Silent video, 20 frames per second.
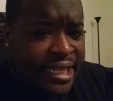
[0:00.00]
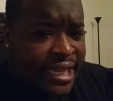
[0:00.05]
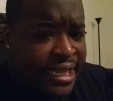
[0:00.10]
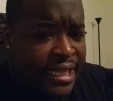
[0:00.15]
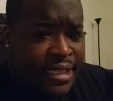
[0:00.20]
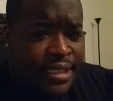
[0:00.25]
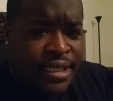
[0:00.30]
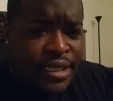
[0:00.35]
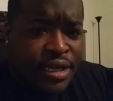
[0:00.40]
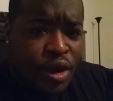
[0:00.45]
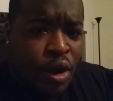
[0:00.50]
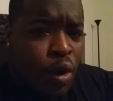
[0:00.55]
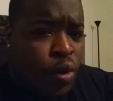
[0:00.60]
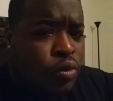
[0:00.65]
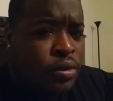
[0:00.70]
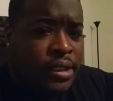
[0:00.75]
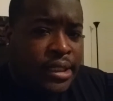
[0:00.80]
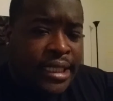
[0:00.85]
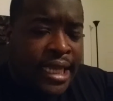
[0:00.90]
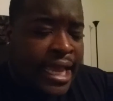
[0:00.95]
tickets and
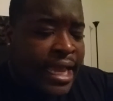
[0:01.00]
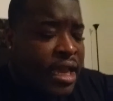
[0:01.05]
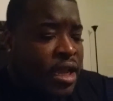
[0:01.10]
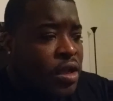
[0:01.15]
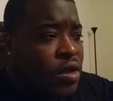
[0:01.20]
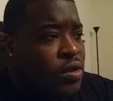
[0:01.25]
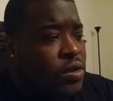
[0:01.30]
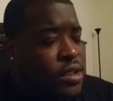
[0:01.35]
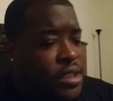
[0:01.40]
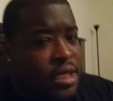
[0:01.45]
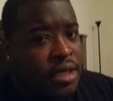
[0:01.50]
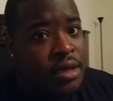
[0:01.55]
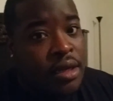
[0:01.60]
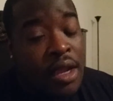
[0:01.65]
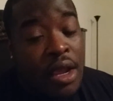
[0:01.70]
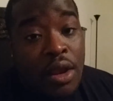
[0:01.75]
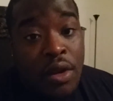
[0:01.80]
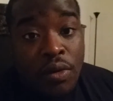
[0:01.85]
hotels and